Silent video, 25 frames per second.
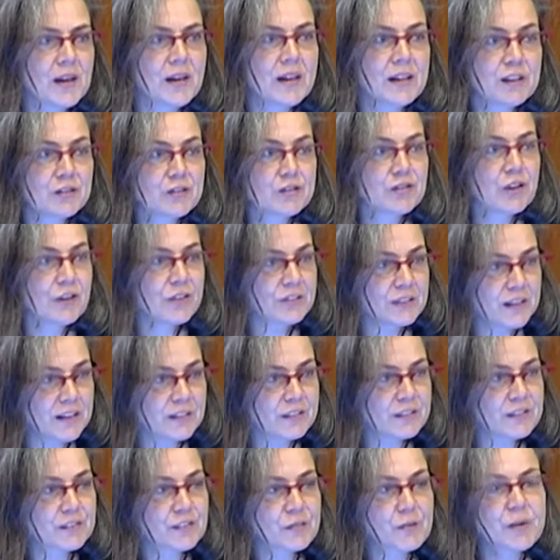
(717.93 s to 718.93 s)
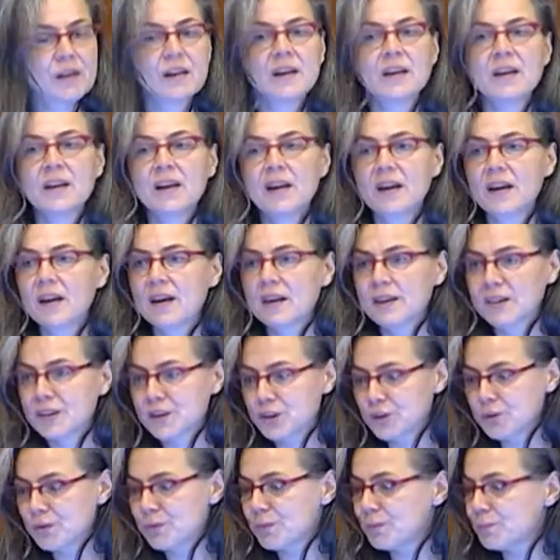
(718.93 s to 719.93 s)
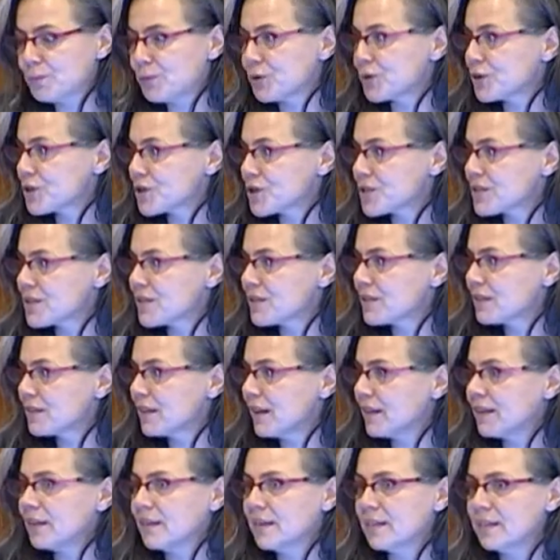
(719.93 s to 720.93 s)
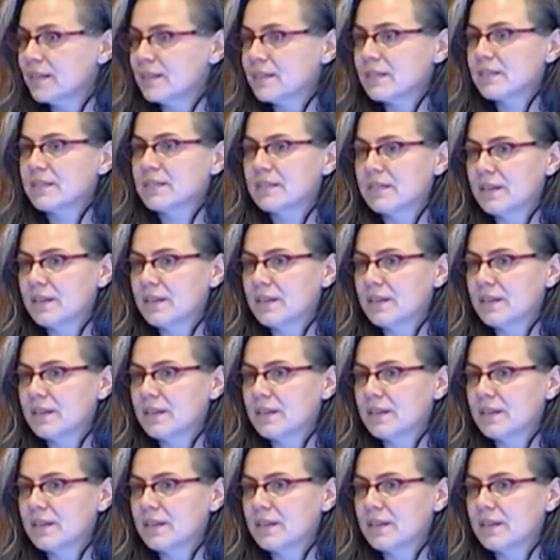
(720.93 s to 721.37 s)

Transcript: It's not necessarily the person that is